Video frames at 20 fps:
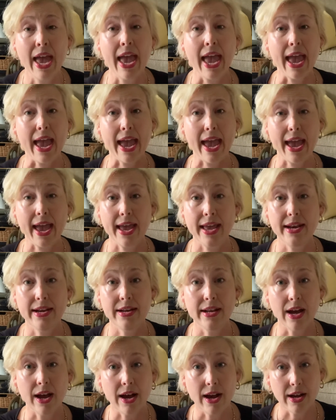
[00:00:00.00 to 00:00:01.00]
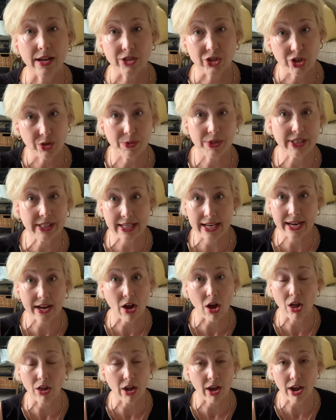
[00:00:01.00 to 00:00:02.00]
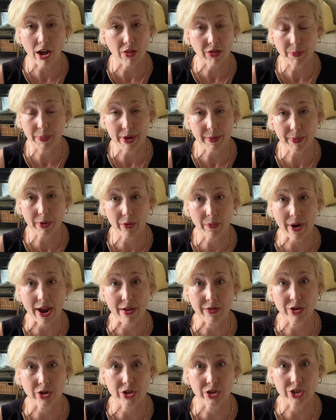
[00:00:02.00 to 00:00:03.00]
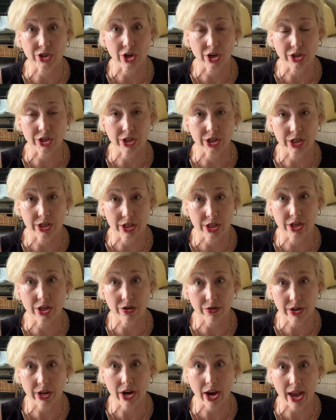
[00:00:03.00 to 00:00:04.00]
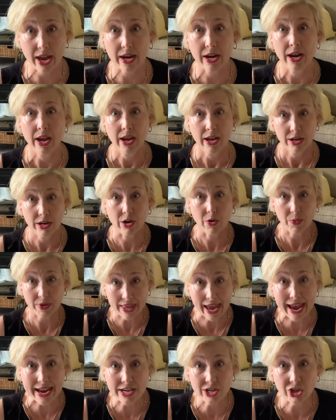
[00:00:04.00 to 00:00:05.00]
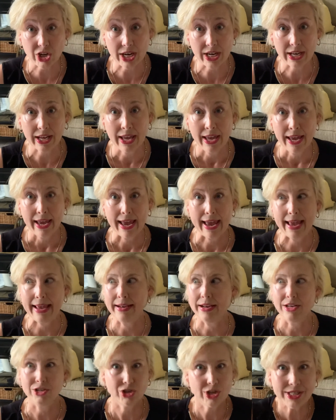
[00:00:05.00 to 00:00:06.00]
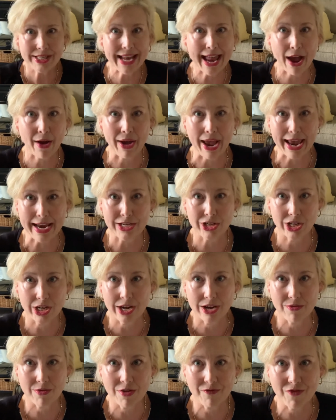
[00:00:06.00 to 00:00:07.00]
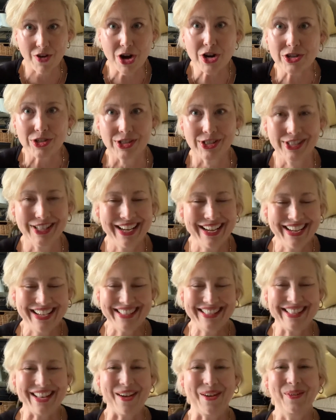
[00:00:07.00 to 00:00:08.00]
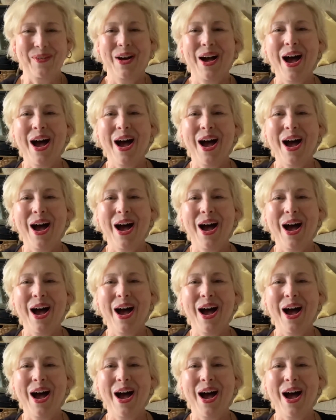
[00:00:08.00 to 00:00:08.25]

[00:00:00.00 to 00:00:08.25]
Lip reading: and she was seeing all the people around her start to deteriorate, with aging, and she's now aging in reverse. So